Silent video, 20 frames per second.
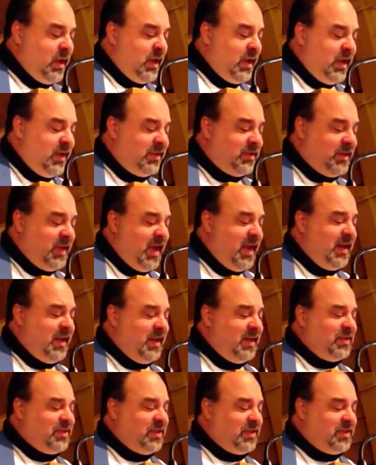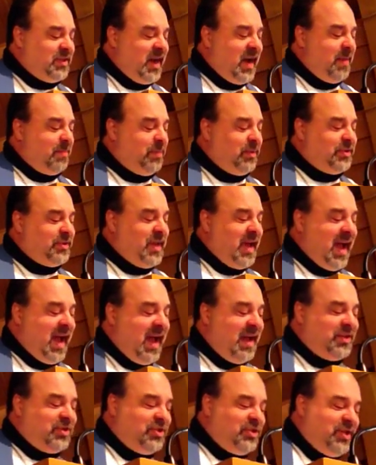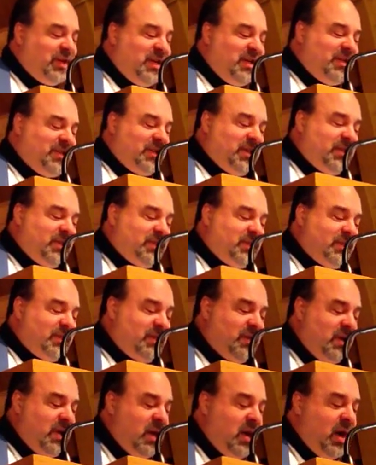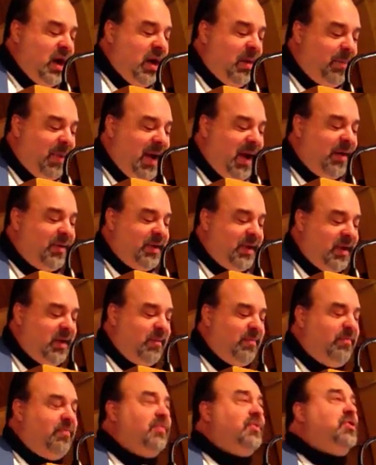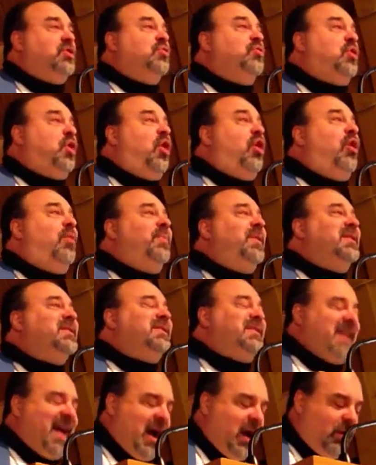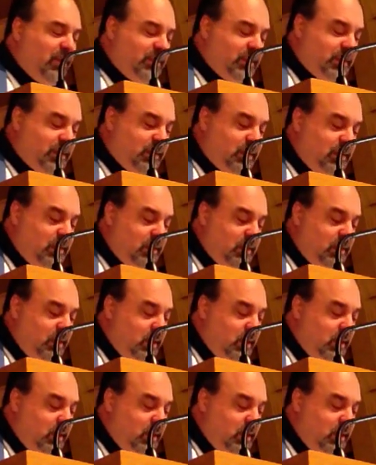He sent his disciples to ask Jesus about him to calm his doubts.